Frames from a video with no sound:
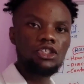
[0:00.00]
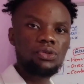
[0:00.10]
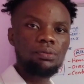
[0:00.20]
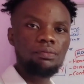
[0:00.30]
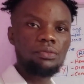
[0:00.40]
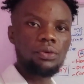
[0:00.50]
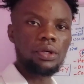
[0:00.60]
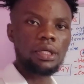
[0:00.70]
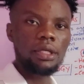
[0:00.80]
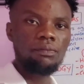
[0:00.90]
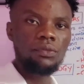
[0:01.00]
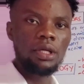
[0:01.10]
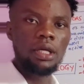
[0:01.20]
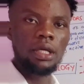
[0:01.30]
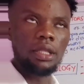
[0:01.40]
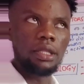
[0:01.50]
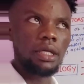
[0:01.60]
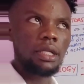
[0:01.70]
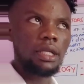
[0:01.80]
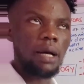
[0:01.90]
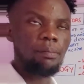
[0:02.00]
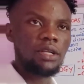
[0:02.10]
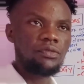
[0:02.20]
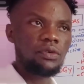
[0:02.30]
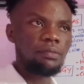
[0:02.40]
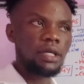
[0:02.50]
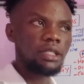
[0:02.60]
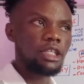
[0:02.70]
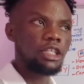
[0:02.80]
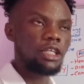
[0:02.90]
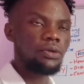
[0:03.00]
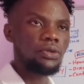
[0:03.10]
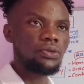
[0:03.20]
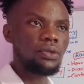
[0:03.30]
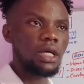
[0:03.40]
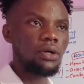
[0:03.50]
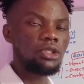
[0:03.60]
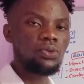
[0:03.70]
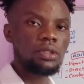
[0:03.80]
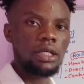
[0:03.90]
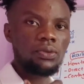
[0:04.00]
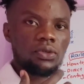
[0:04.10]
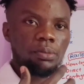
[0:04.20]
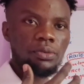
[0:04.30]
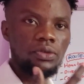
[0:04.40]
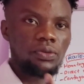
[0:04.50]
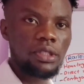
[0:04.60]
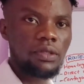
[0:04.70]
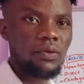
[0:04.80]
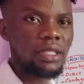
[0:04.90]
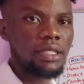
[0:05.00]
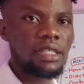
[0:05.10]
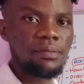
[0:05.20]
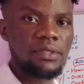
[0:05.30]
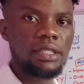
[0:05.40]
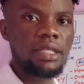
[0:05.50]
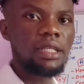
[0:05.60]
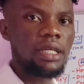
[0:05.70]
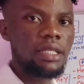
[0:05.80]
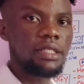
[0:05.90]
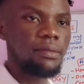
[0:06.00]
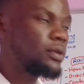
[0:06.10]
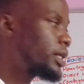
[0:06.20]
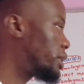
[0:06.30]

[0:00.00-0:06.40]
tissue. Okay. Then apart from that, it can also now, it will start also producing what is some certain enzymes so